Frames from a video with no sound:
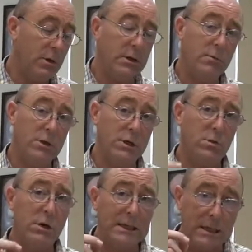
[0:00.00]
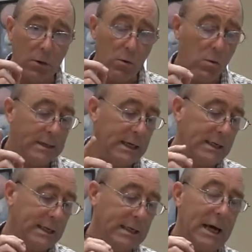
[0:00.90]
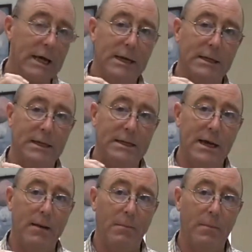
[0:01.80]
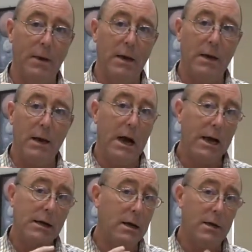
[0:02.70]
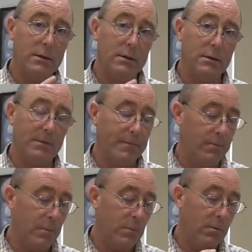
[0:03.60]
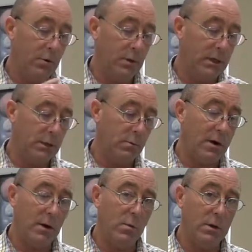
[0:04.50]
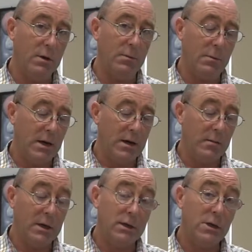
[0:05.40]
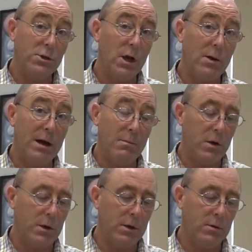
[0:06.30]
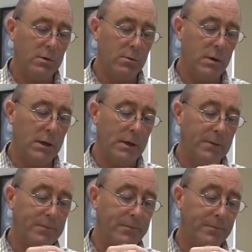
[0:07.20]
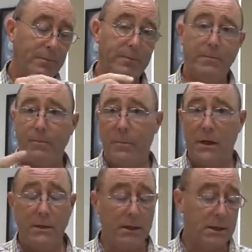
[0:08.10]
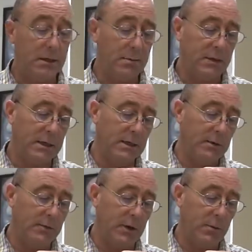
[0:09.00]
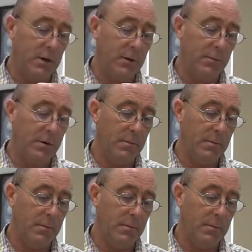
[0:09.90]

them which is always exactly the same. I can't put these where I want them, but it does show how molecules work. There's other places of equilibrium,